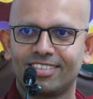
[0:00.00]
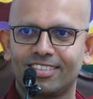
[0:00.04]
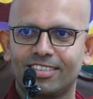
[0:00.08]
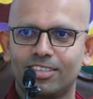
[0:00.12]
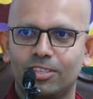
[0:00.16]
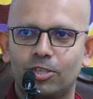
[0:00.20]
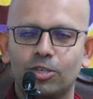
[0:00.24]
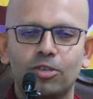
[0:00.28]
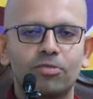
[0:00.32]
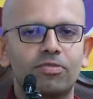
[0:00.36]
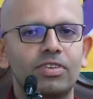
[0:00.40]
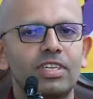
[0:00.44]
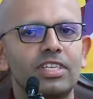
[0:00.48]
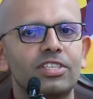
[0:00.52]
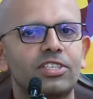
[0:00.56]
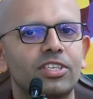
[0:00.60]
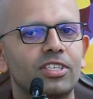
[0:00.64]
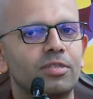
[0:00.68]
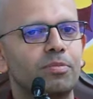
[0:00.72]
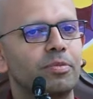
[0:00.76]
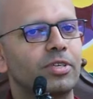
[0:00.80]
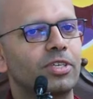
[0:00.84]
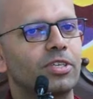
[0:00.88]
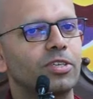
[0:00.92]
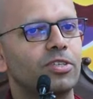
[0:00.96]
Do you feel
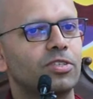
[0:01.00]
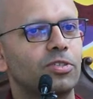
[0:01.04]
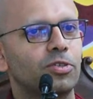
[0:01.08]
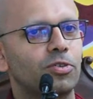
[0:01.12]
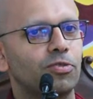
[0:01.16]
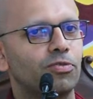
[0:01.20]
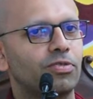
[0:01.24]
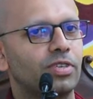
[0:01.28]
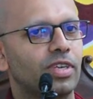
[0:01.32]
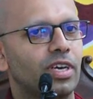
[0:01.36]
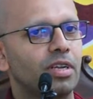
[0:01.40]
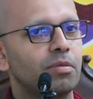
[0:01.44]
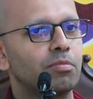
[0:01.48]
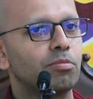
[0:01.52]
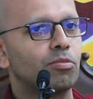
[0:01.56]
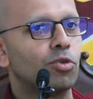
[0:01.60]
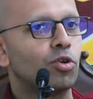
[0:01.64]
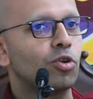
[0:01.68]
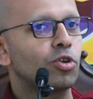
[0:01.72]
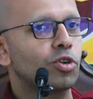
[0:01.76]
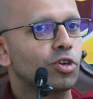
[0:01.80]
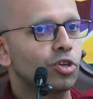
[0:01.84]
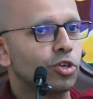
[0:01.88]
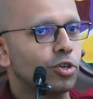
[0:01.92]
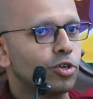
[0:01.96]
just because you've done
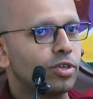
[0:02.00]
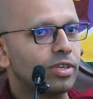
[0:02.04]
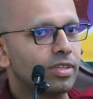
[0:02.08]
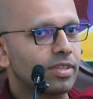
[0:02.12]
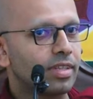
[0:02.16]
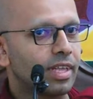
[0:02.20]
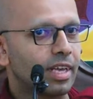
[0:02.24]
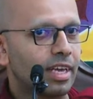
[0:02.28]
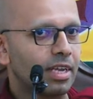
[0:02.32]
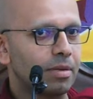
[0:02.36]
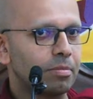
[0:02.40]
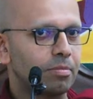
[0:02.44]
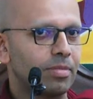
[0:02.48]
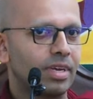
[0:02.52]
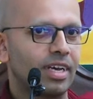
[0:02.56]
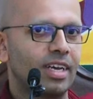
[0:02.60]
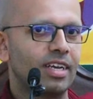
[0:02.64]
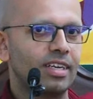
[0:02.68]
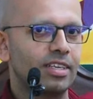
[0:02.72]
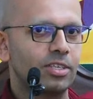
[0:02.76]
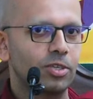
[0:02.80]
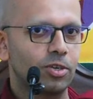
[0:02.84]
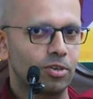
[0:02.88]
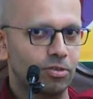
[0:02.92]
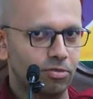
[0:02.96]
more good than
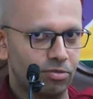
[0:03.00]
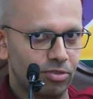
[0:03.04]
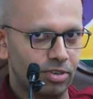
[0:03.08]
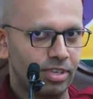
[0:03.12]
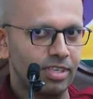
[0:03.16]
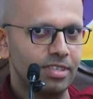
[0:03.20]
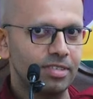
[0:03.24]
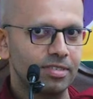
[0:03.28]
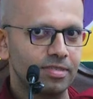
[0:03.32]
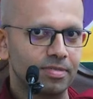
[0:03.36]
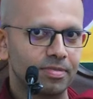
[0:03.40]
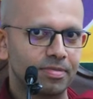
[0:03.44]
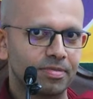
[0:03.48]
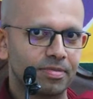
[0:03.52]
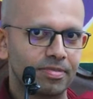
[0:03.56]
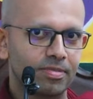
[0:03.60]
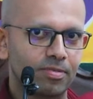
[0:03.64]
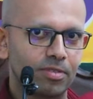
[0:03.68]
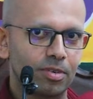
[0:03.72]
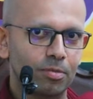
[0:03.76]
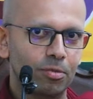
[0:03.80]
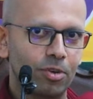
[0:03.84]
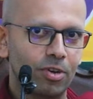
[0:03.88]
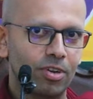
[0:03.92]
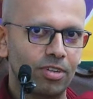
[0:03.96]
bad, you're free
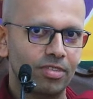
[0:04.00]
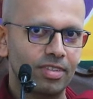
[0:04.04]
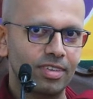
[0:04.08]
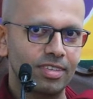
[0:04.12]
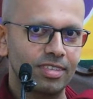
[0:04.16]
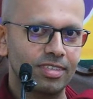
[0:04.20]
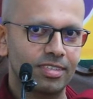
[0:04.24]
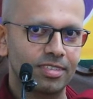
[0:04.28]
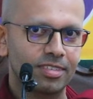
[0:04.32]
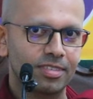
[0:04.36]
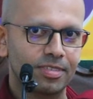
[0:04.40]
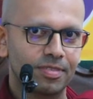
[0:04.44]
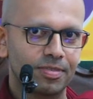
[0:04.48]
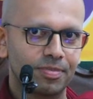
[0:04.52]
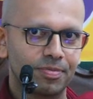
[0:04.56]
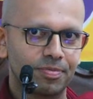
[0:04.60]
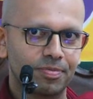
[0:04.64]
from all of this?